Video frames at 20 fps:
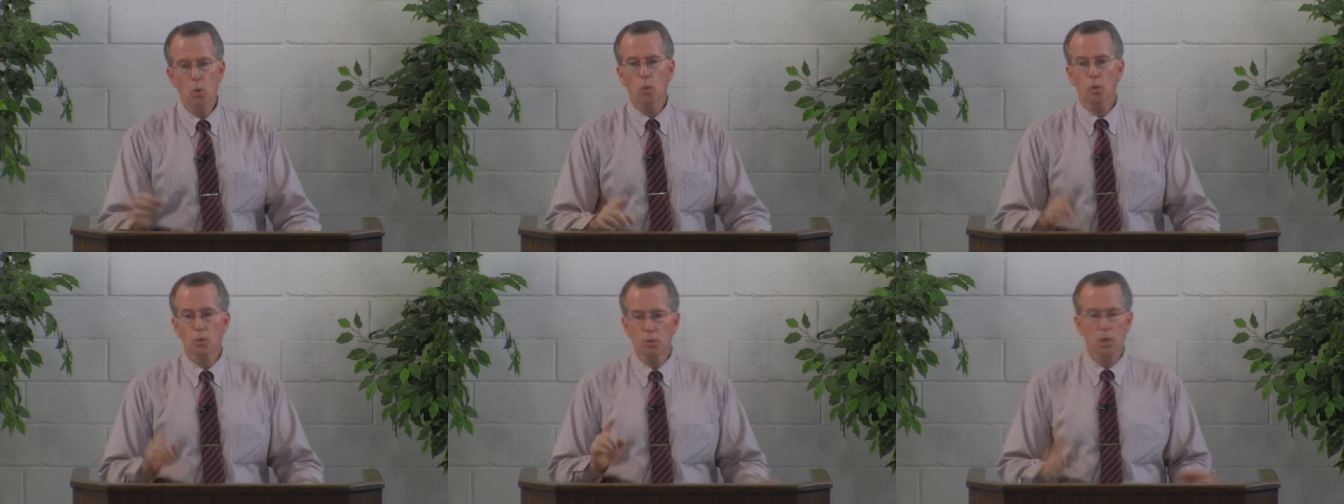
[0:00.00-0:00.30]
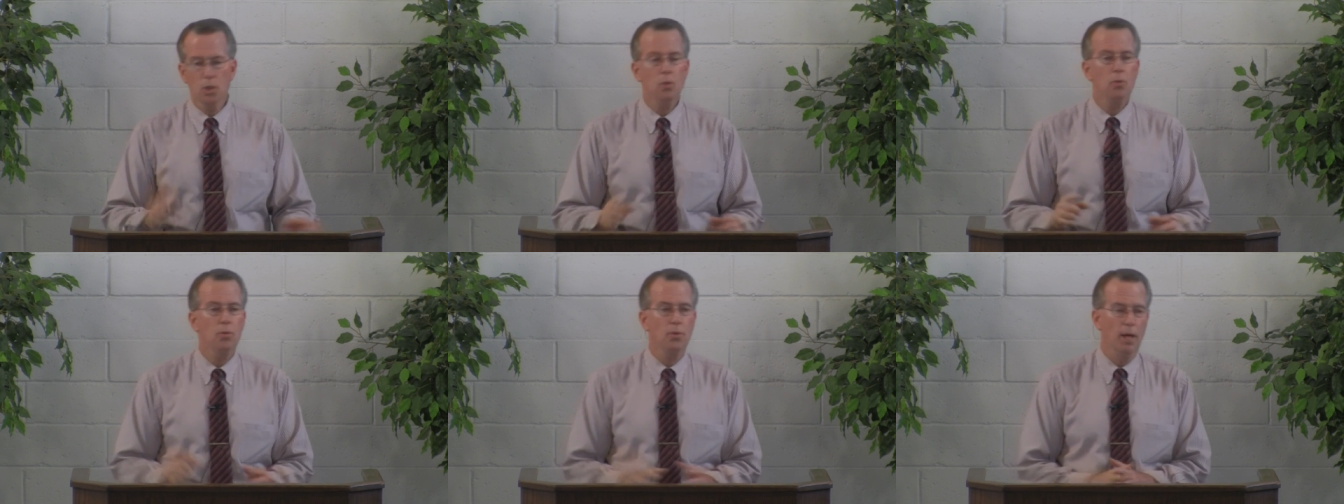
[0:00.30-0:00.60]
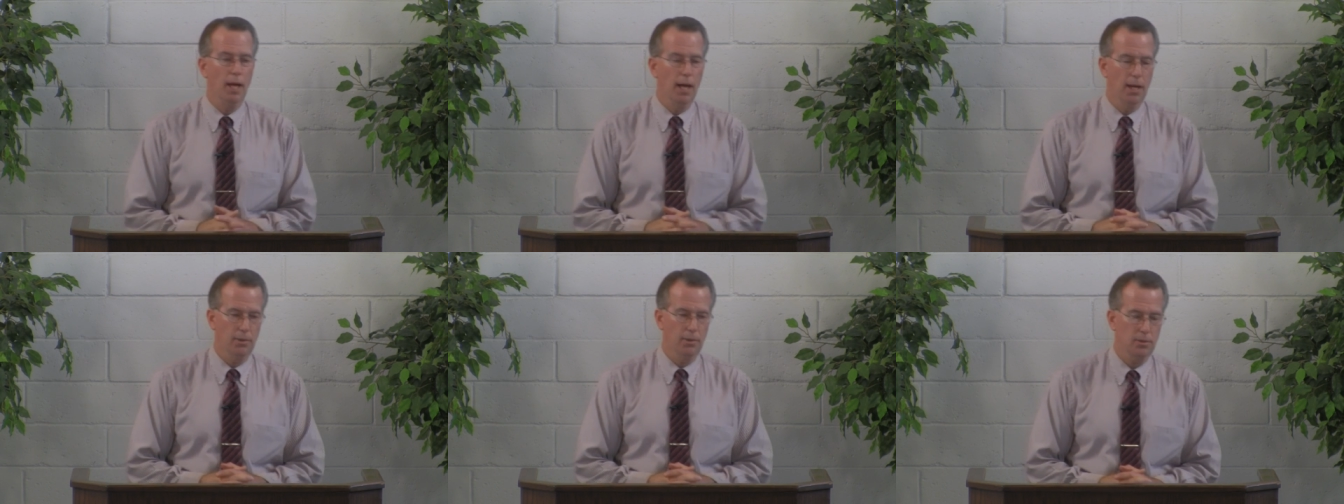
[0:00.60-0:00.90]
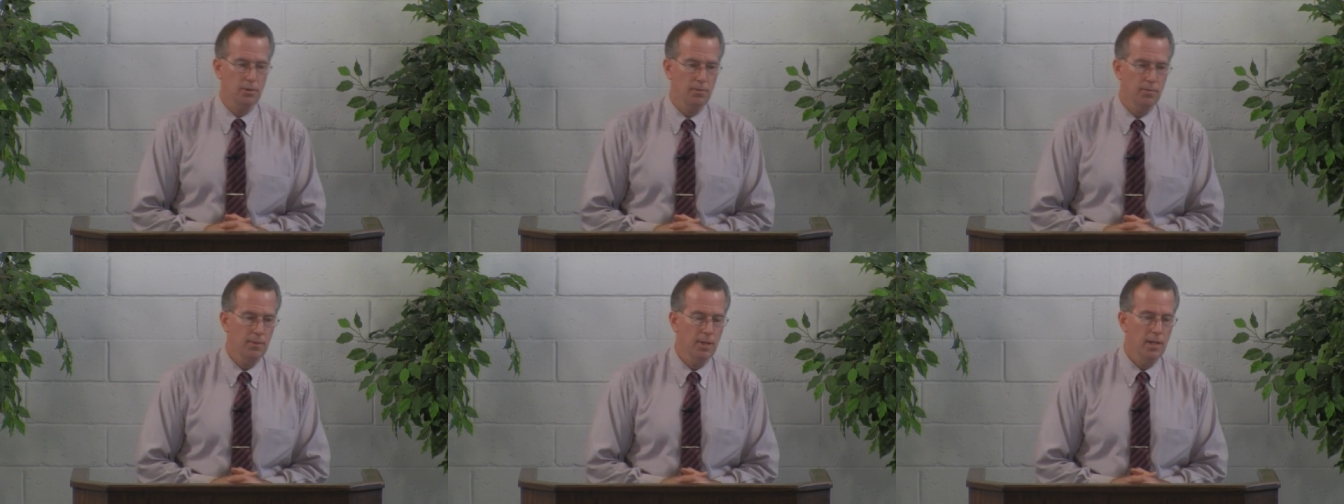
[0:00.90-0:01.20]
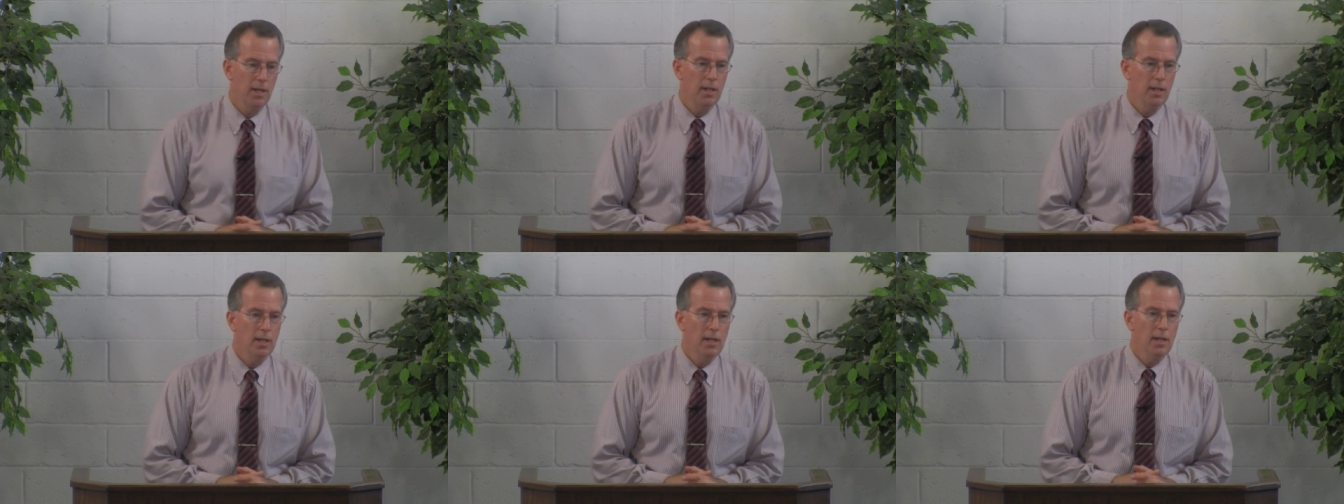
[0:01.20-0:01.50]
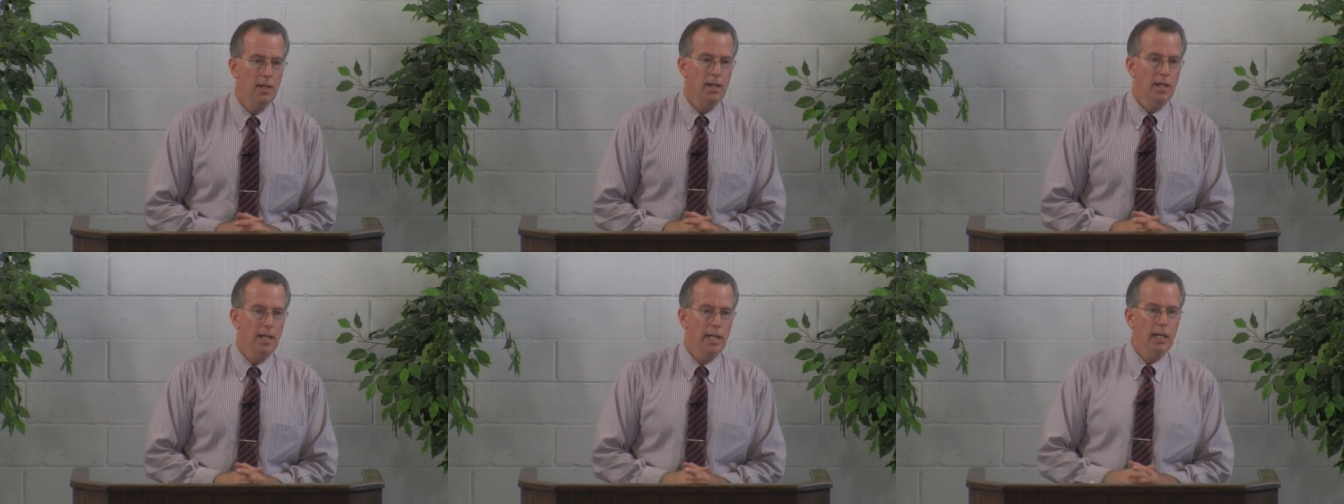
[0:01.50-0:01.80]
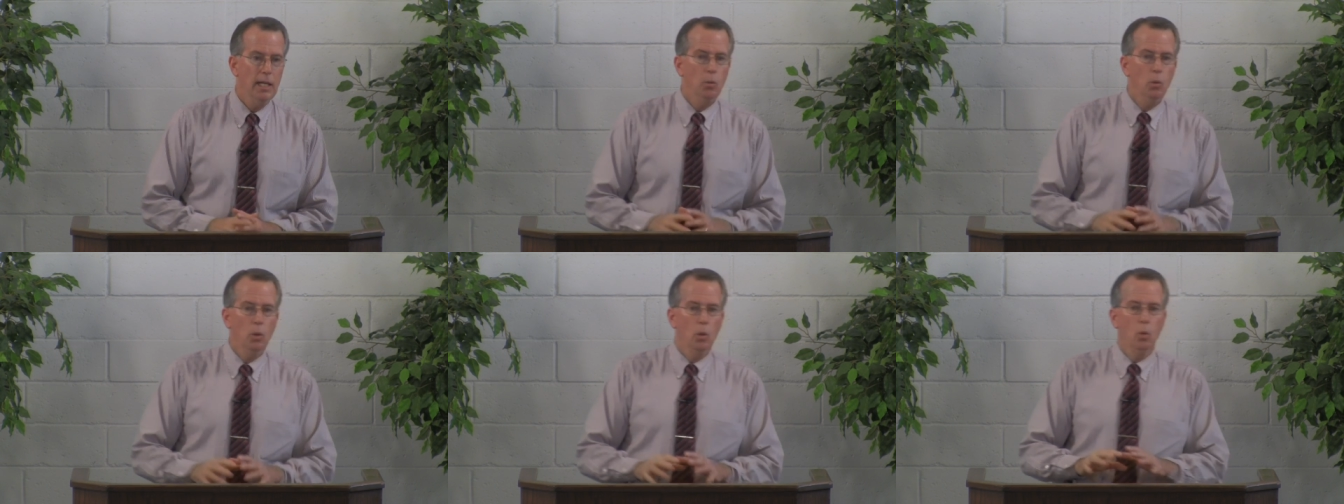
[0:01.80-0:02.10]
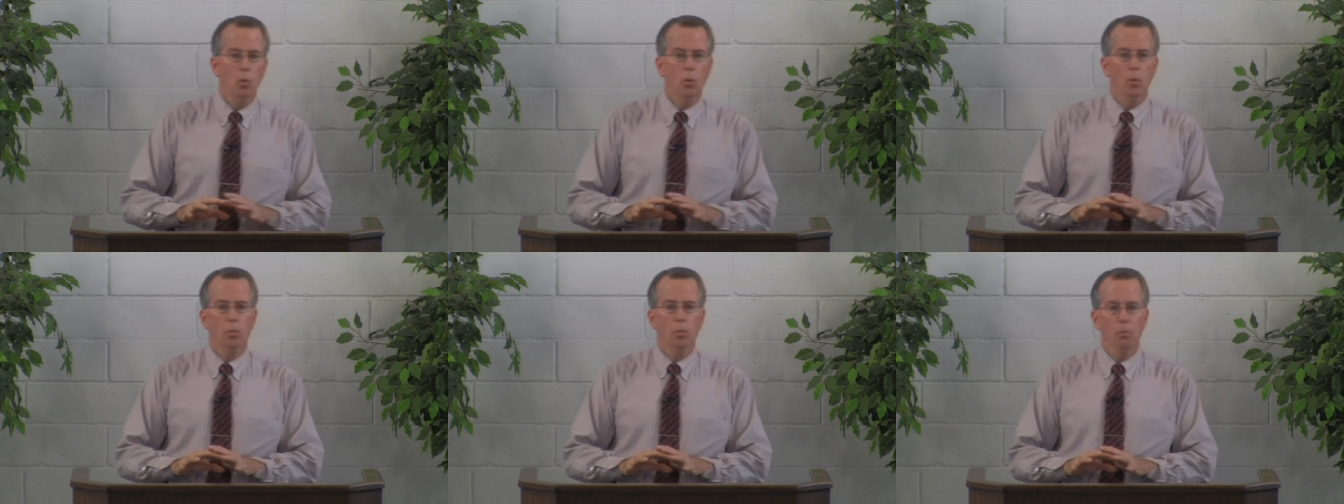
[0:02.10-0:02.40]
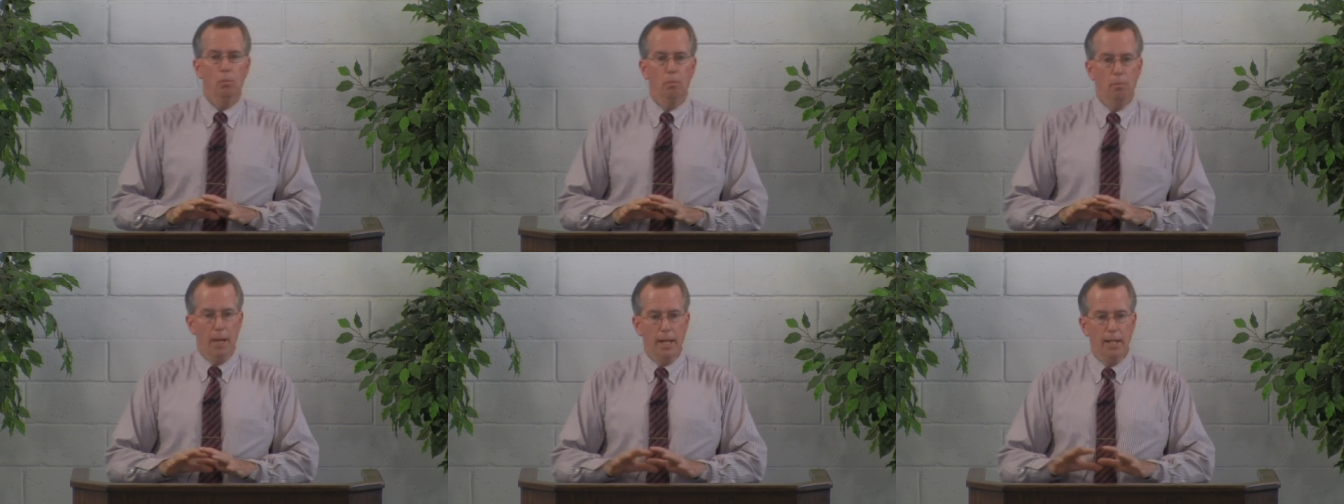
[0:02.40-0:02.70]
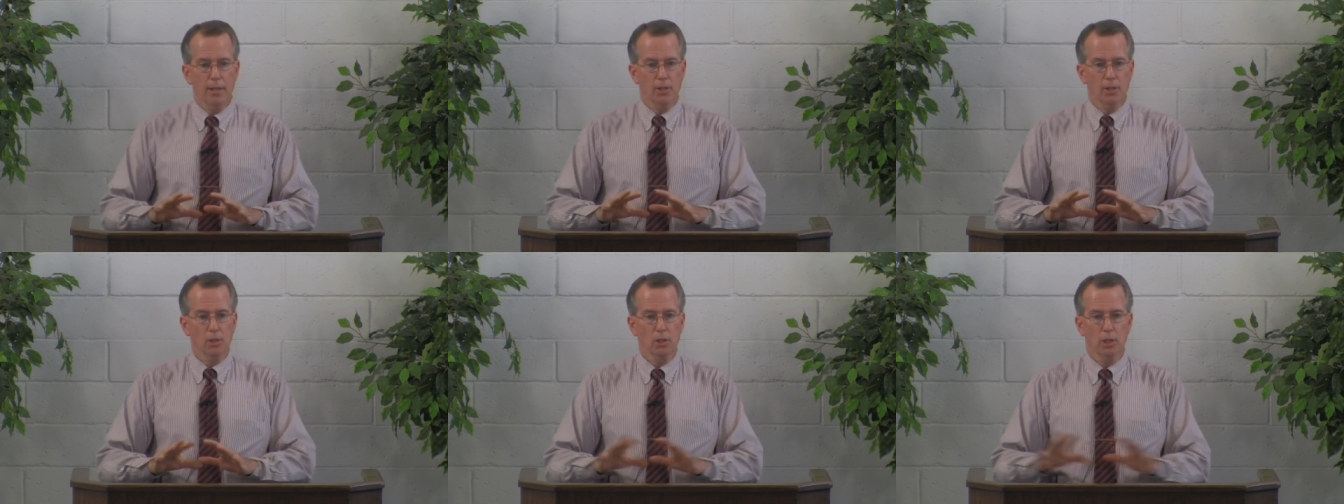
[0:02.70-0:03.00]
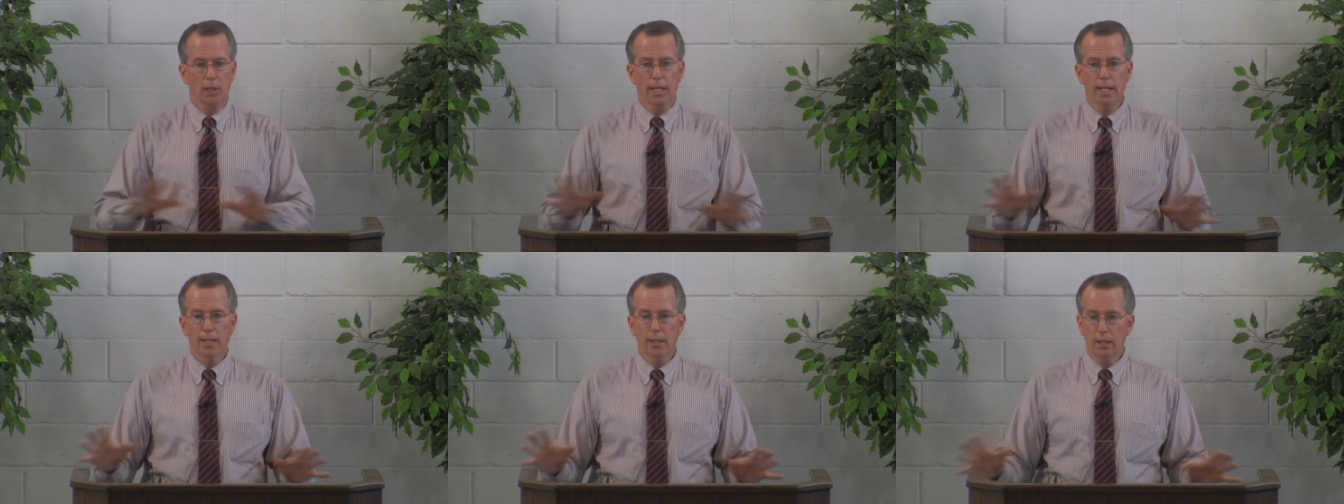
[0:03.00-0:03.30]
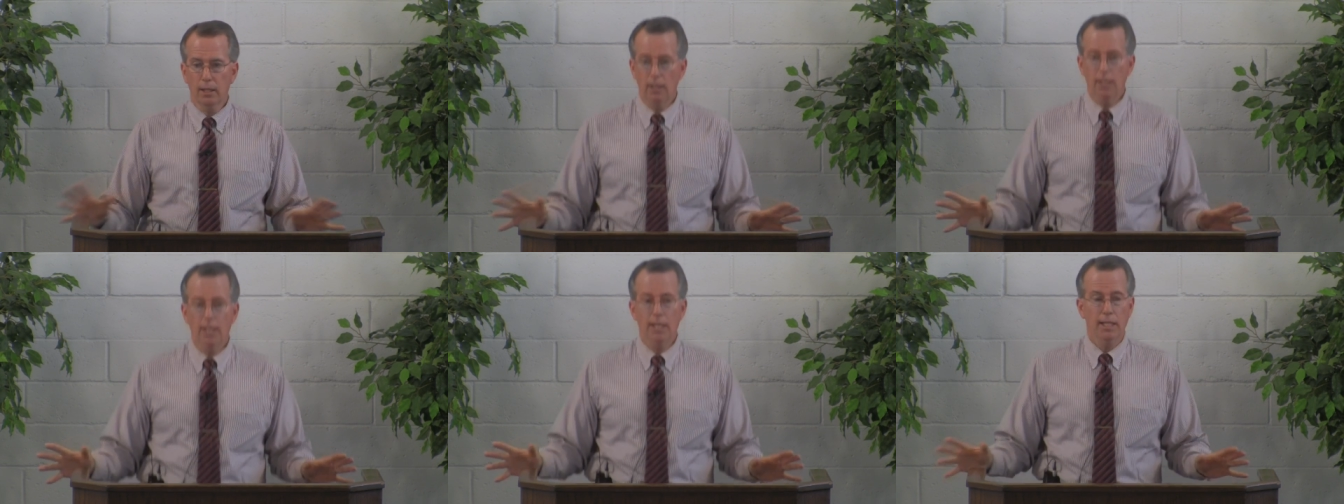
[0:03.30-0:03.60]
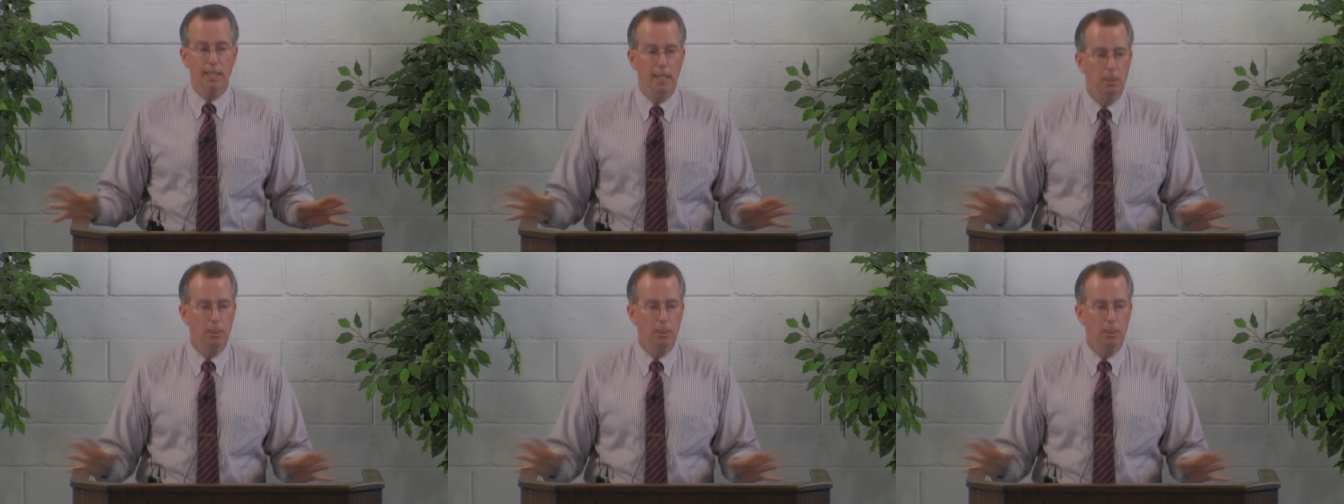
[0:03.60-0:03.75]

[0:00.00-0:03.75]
will do that, he will make the slate clean.